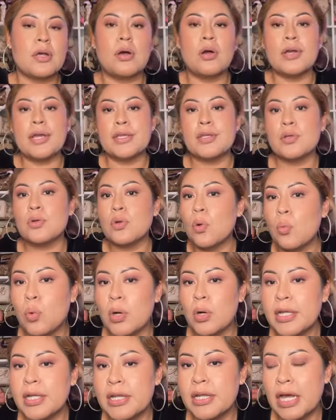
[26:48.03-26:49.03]
okay you know
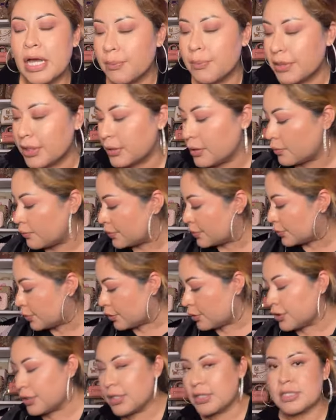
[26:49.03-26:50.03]
what i'm gonna
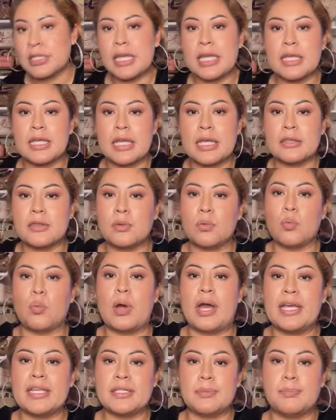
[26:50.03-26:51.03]
return this and get the
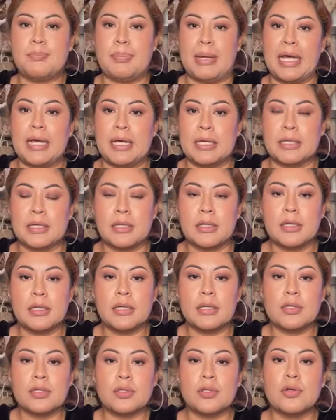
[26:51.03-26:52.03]
white bag
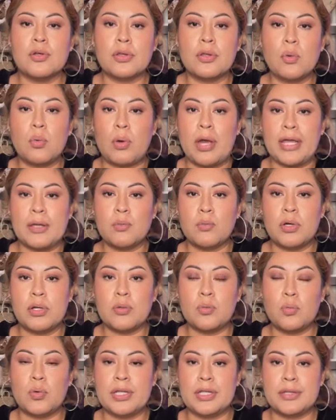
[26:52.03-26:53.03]
you know the white
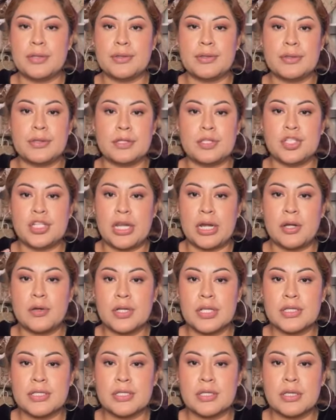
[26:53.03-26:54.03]
one with the
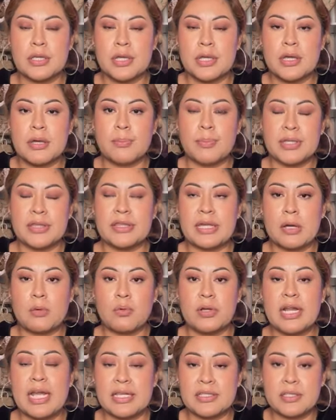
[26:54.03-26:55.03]
cherries but that
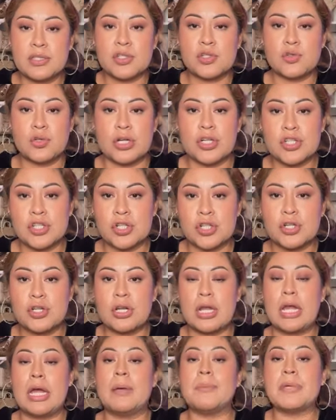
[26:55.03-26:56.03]
one has a structure
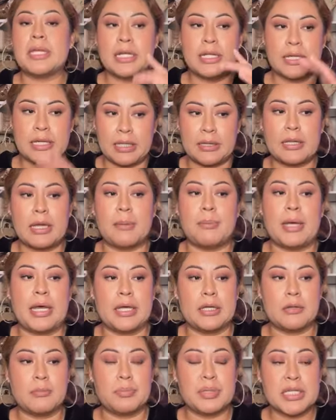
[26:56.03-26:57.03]
i'm gonna get that
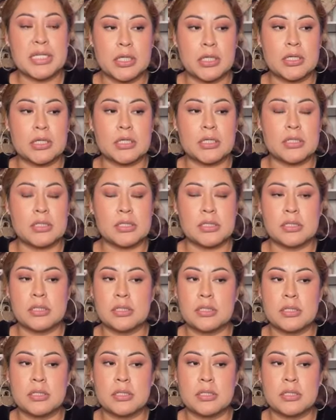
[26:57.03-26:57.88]
bag because